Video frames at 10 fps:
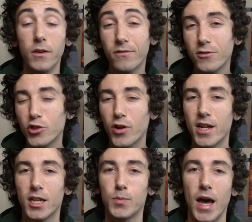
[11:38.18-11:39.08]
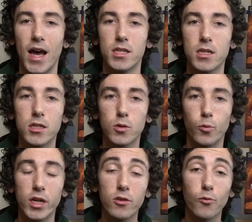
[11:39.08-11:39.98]
If the SHRED Act passes,
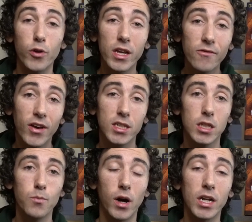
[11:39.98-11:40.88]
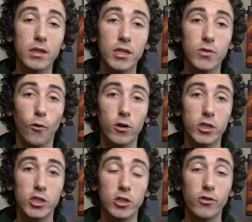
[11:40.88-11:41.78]
we can reinvest the money these
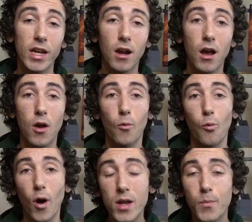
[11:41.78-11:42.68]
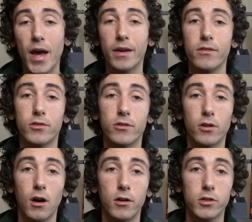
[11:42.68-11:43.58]
forests generate right back into
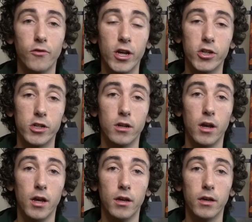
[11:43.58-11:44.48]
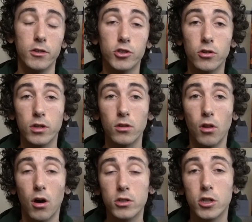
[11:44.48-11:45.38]
their conservation, ensuring
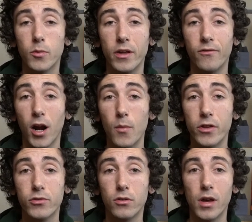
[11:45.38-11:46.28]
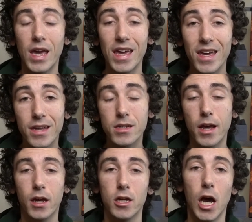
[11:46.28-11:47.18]
long-term environmental and
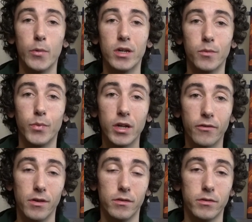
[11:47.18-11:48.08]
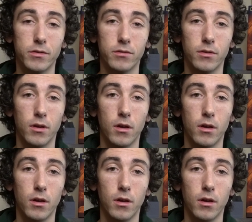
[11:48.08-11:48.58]
economic benefits.